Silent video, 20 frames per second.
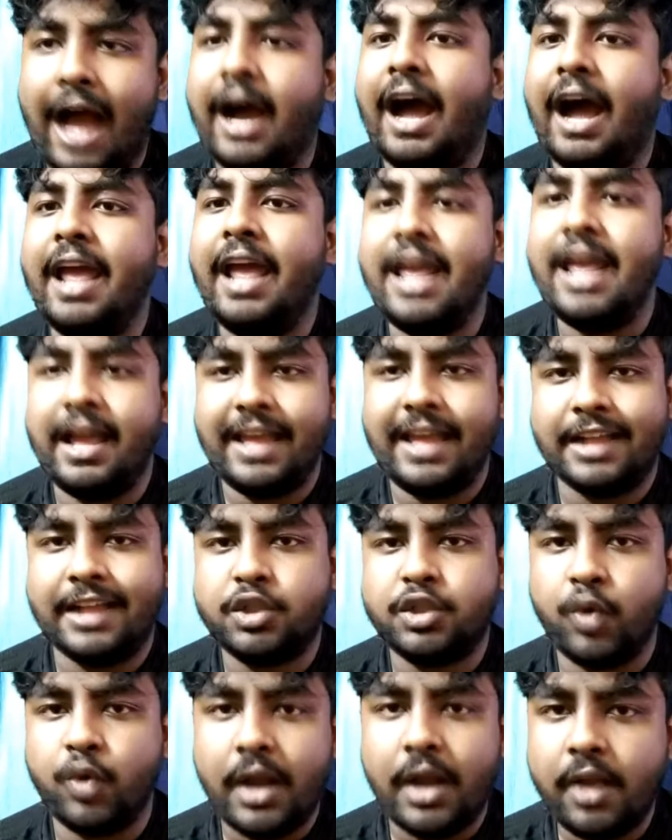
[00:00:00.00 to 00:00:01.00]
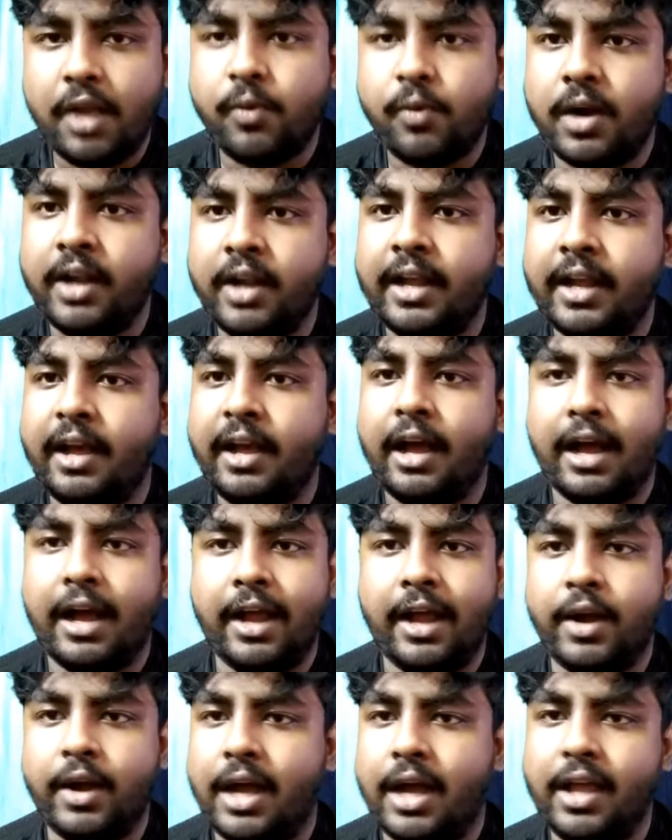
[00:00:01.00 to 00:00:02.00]
I actually want
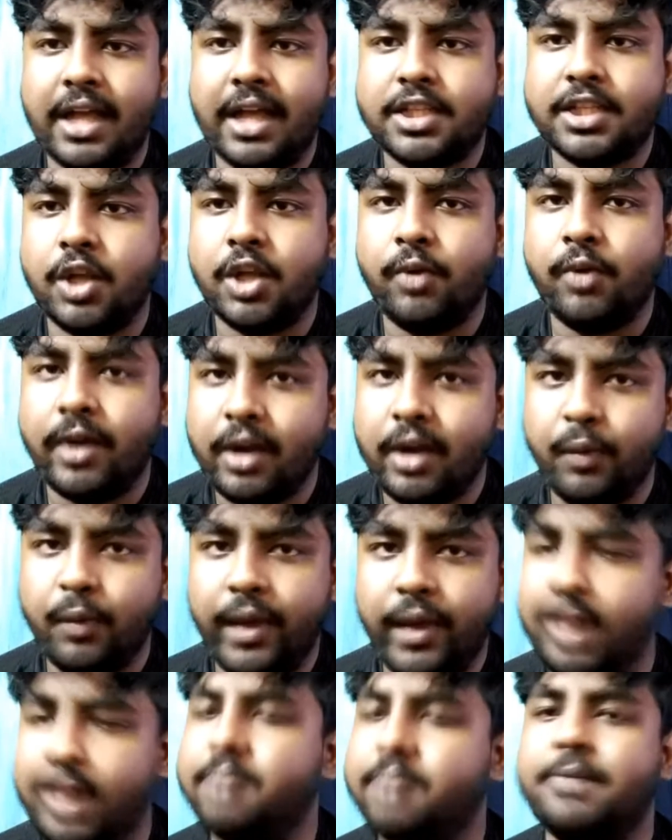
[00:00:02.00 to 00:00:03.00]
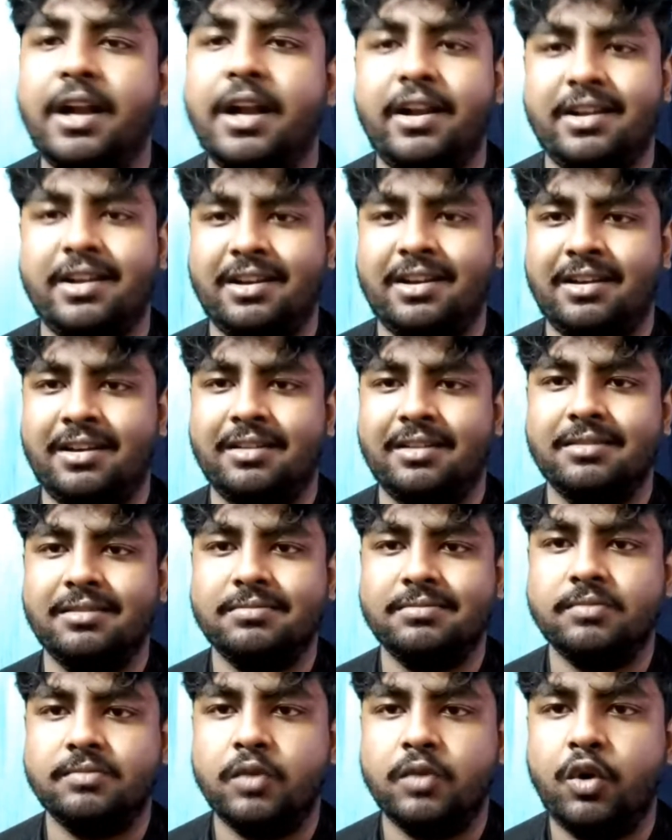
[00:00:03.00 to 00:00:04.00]
to win, but
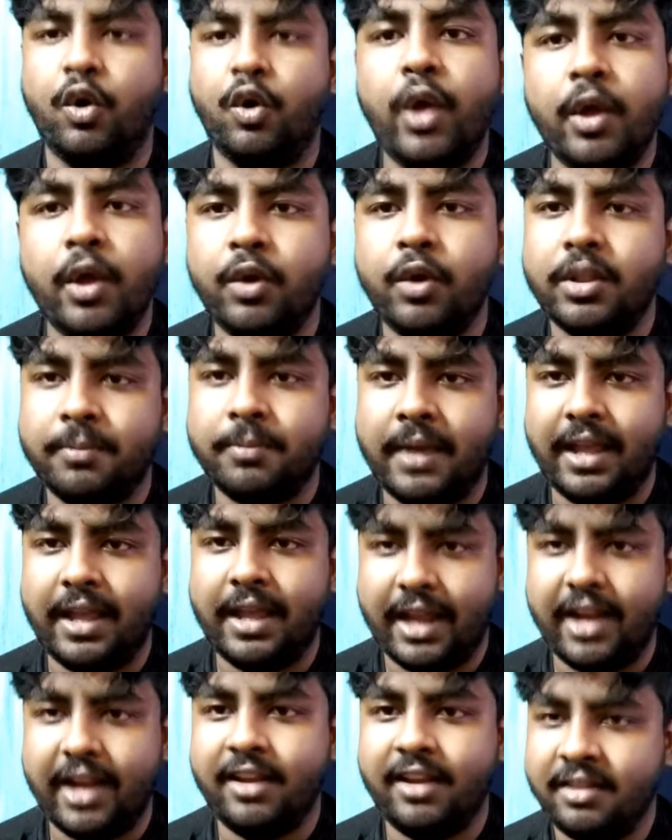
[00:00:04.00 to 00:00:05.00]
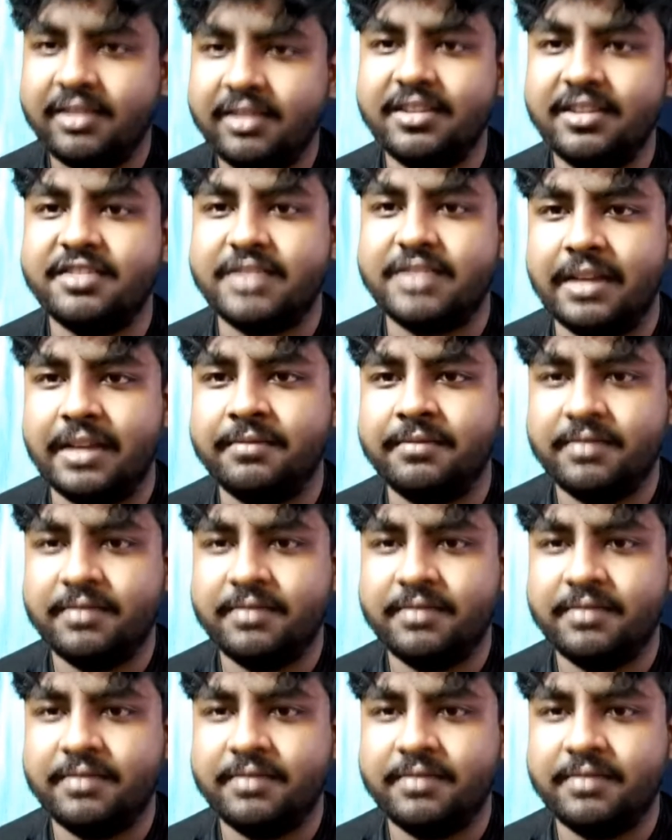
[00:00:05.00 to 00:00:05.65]
going with my head this time.